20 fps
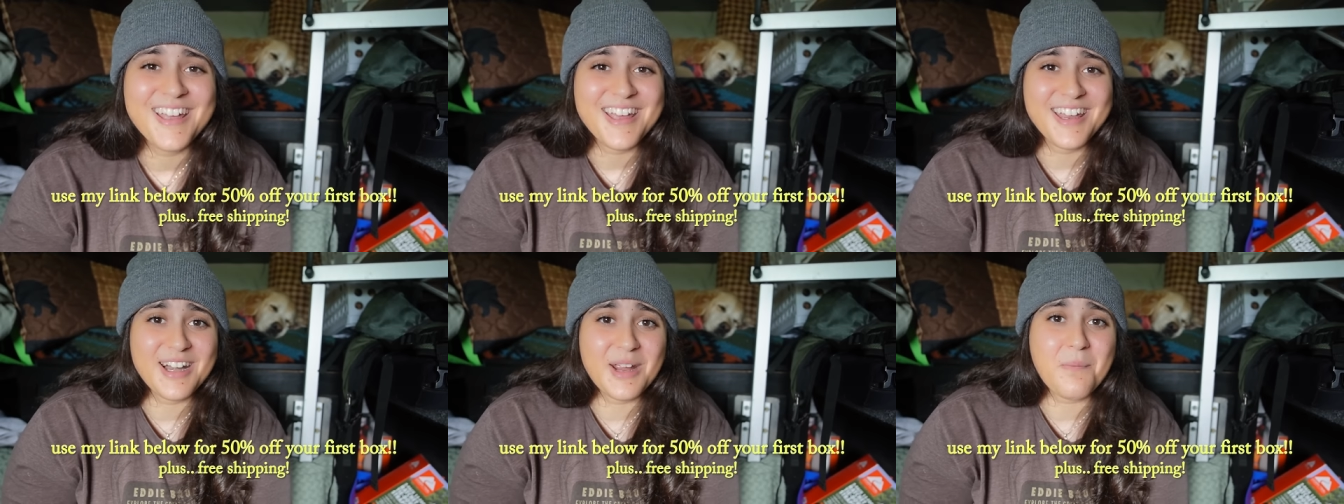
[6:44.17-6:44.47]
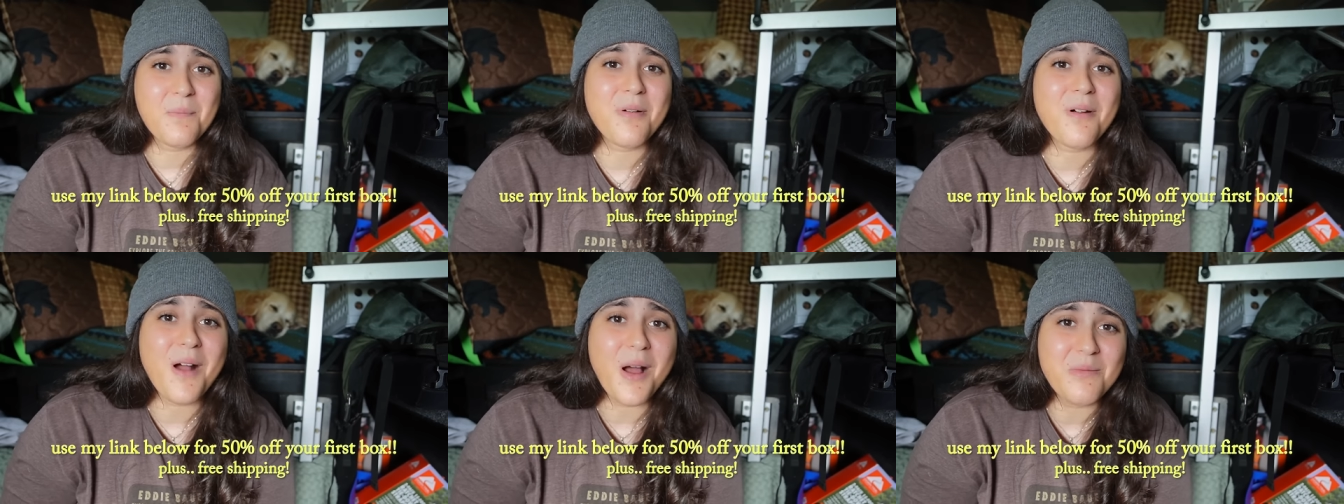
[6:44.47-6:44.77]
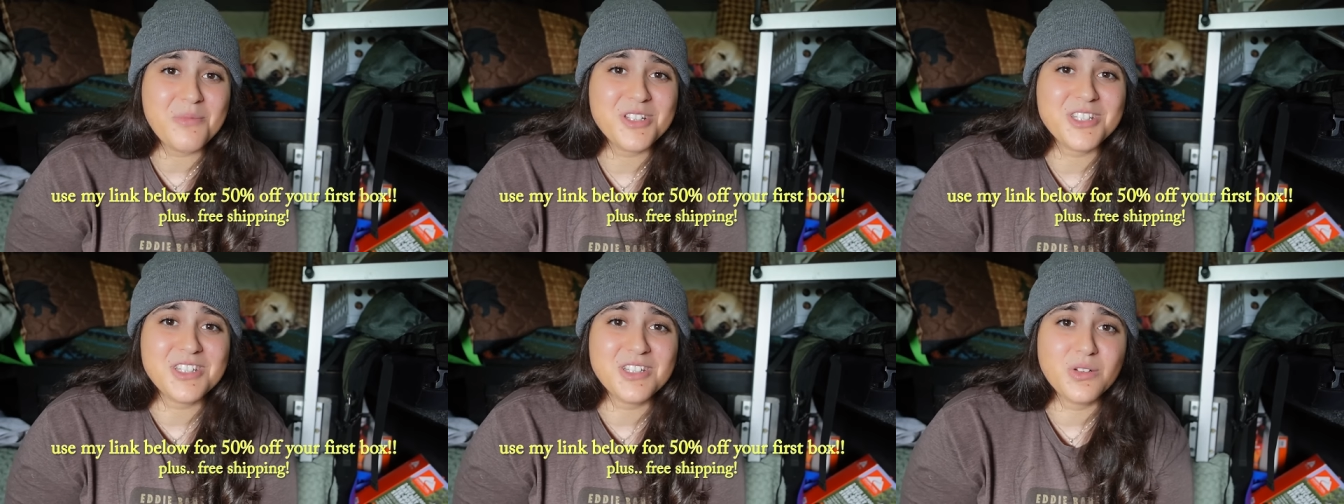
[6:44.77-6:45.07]
And I
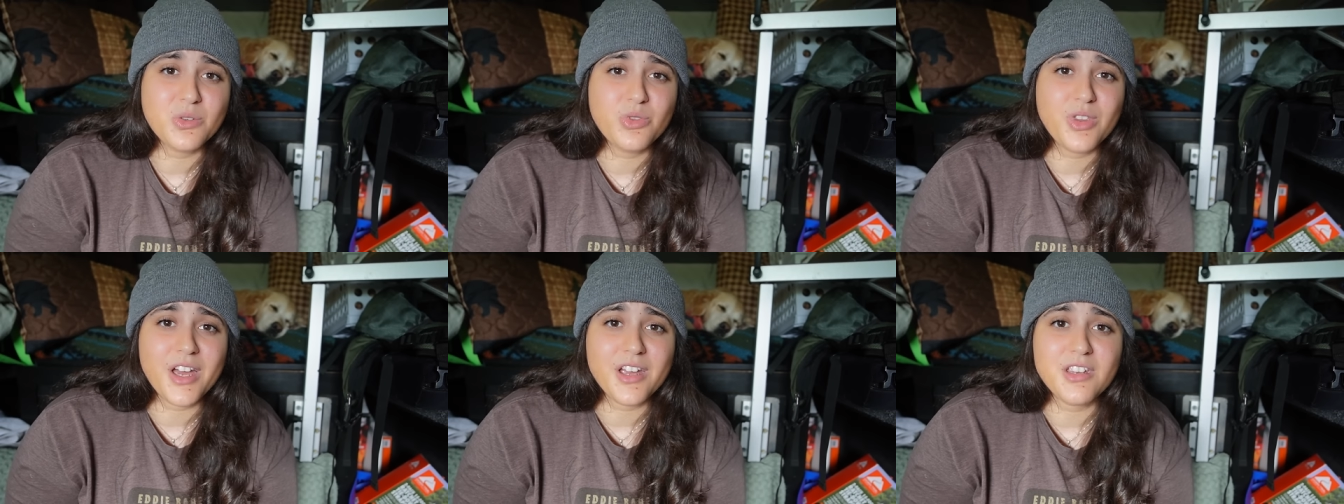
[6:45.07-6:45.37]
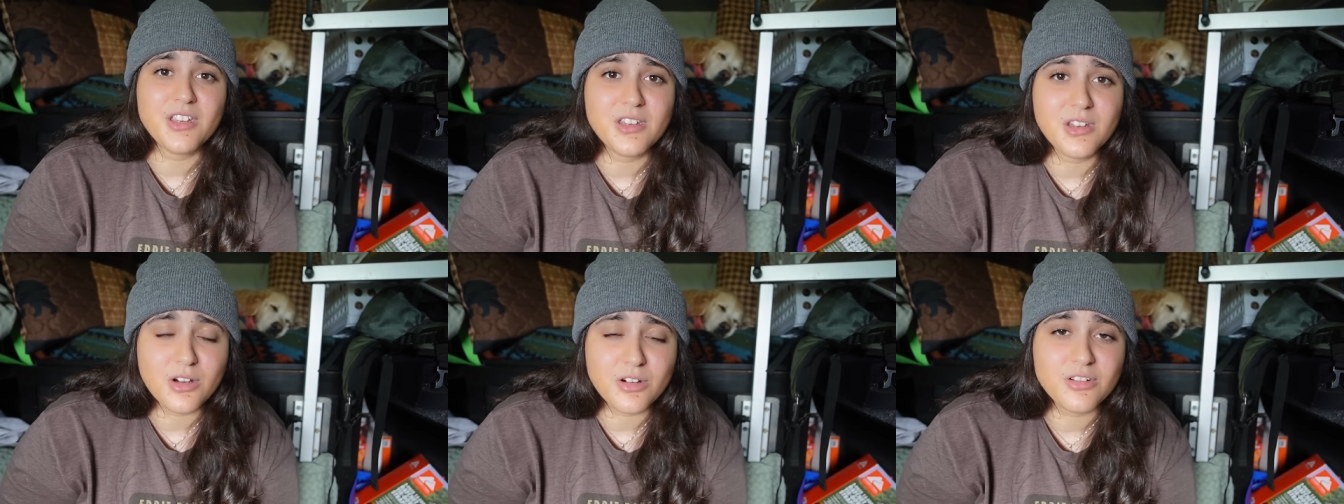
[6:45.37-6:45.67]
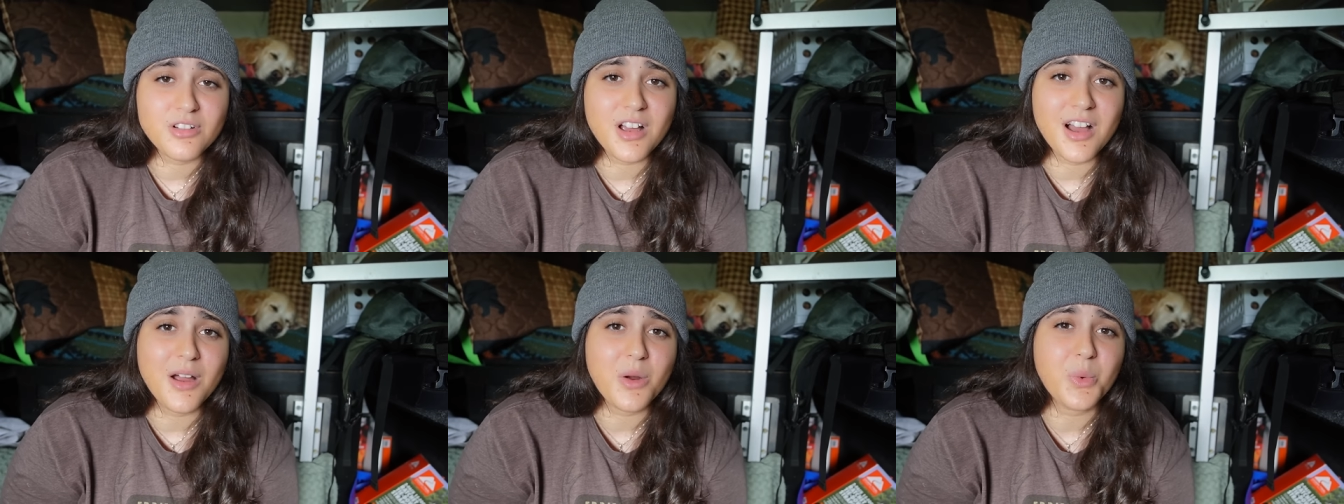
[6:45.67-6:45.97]
promise you that your
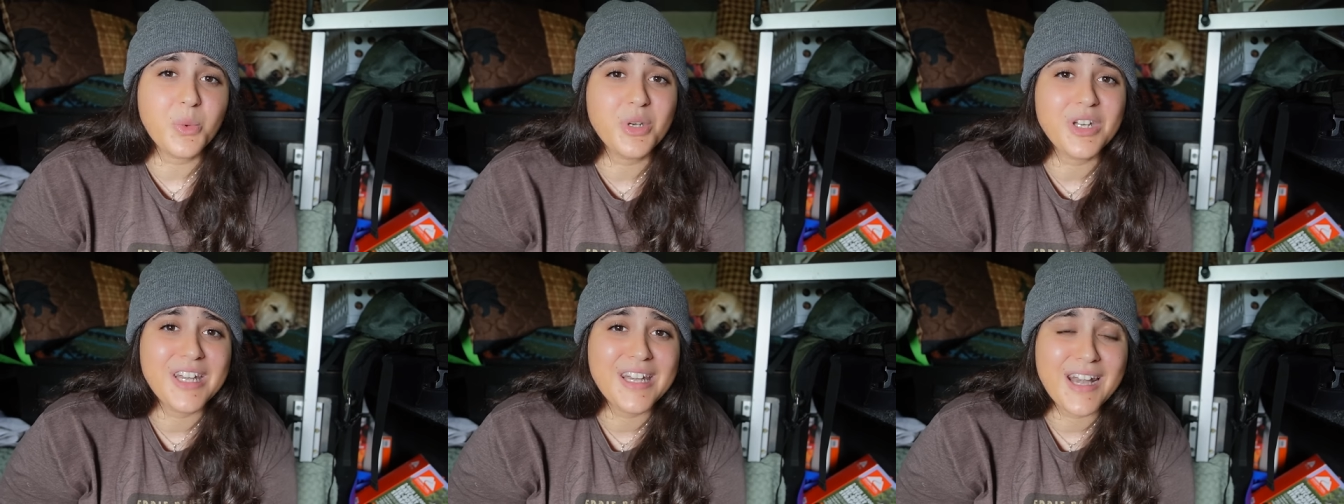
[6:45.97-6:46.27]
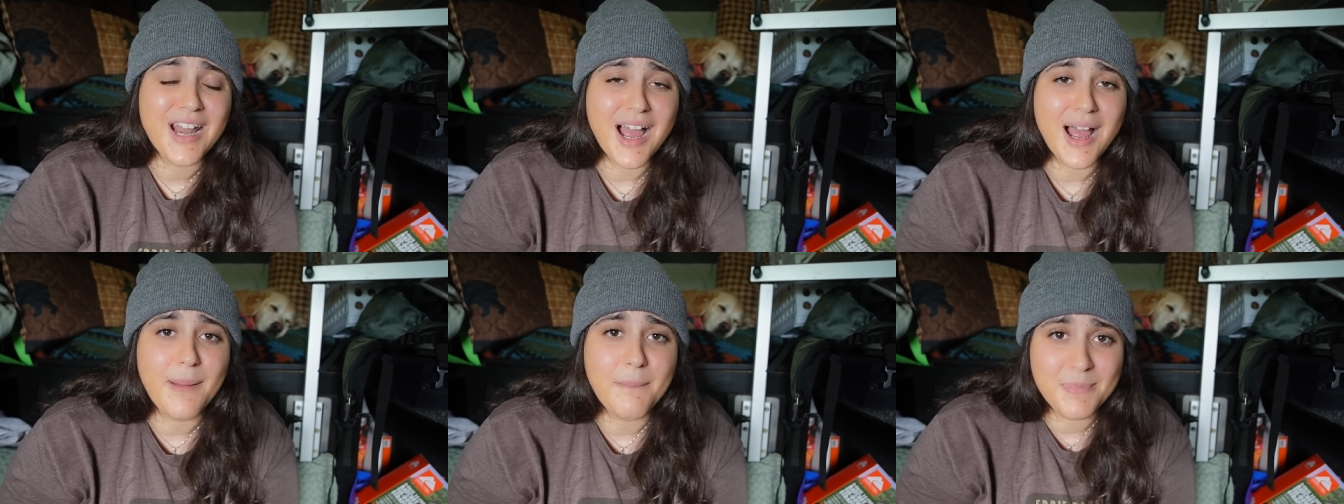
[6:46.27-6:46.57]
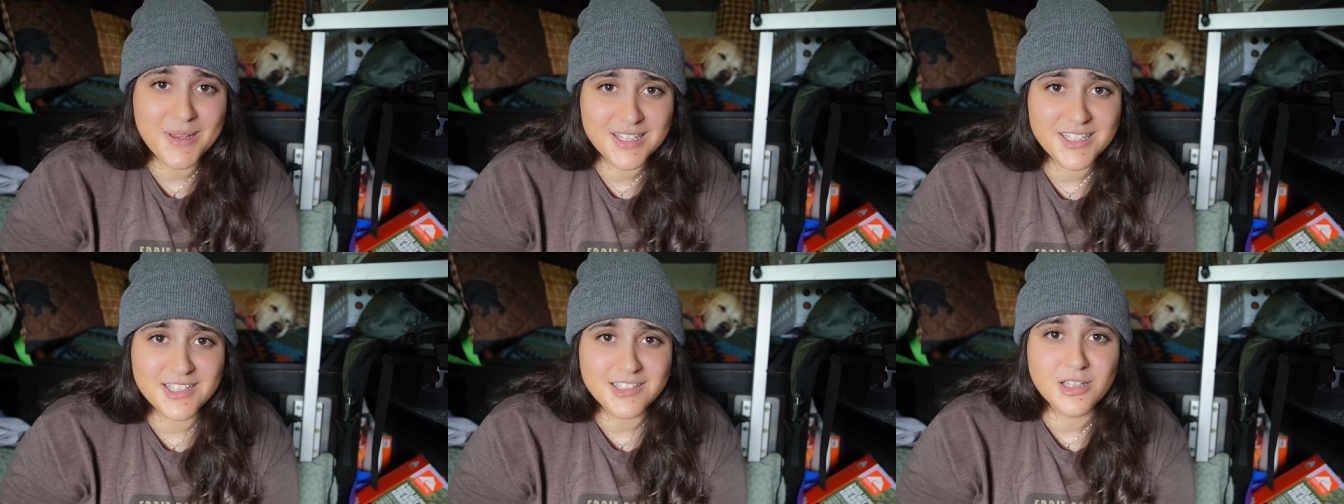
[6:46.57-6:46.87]
dog would not
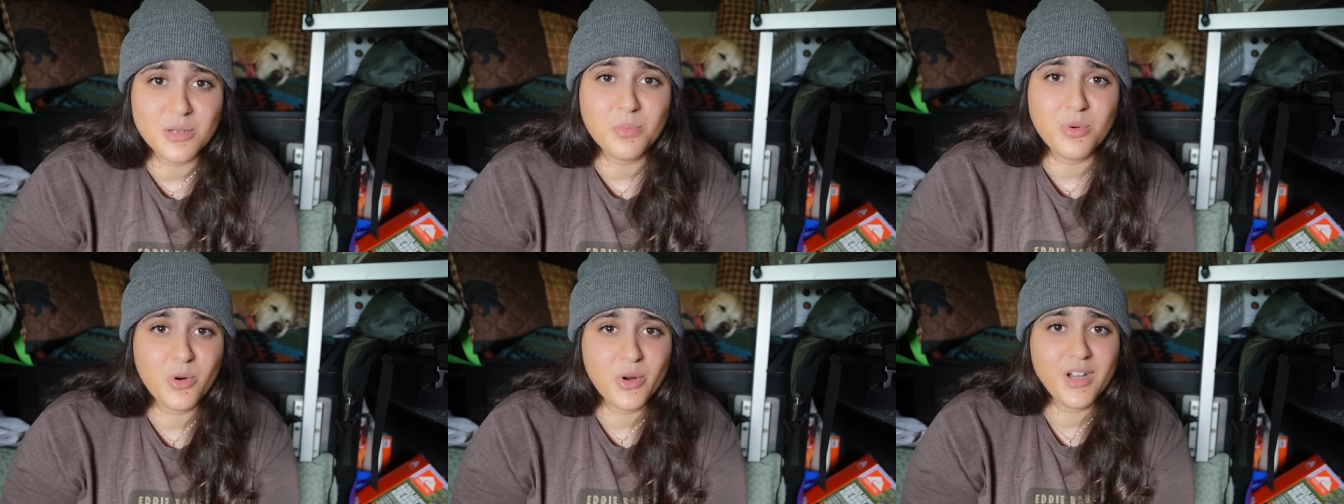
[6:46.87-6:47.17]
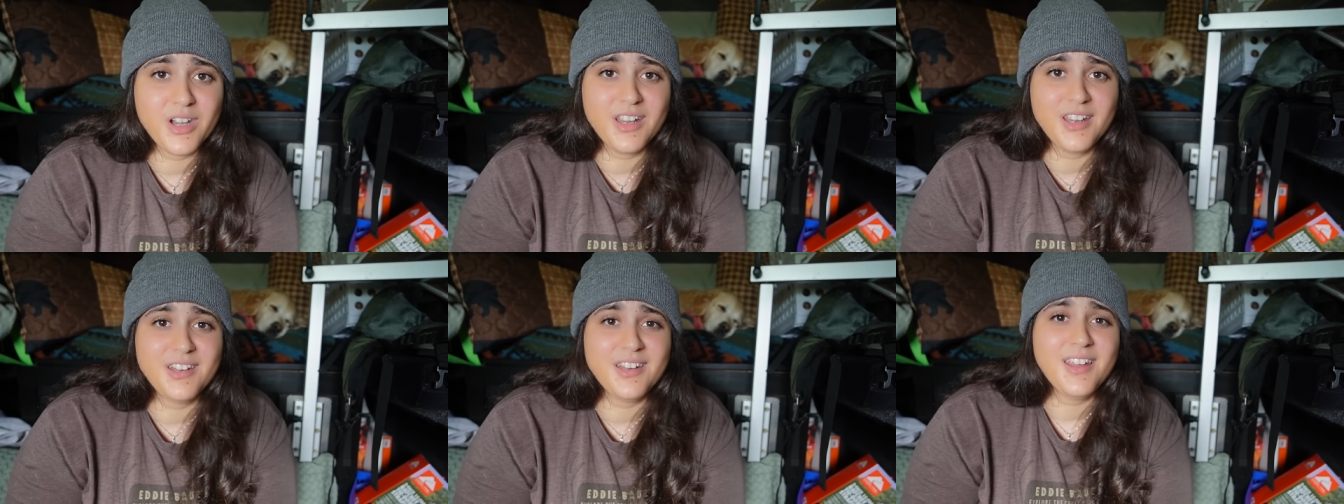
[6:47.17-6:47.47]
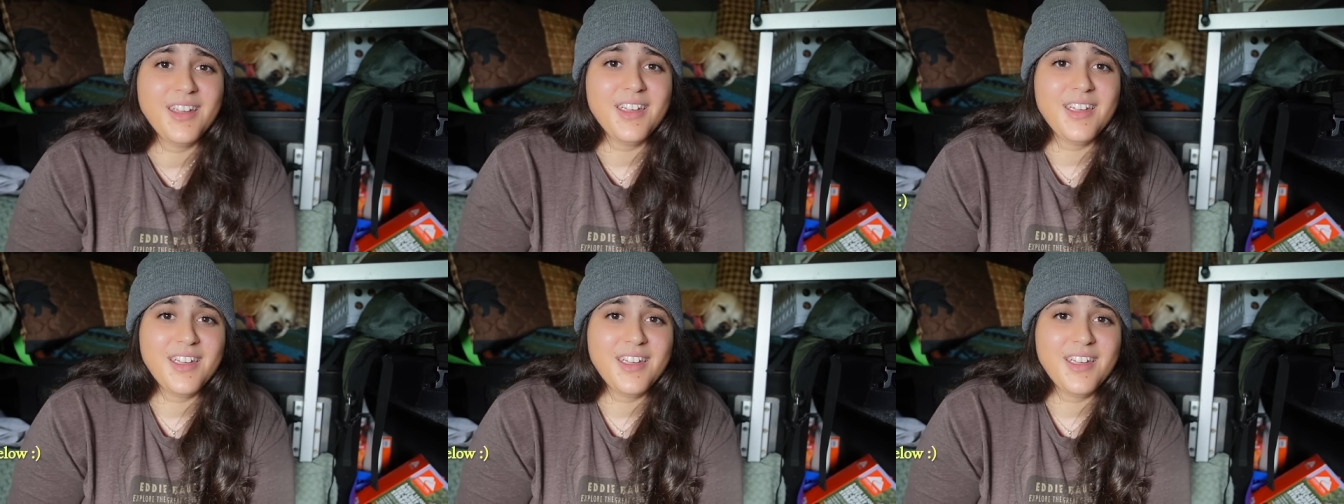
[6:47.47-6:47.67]
be disappointed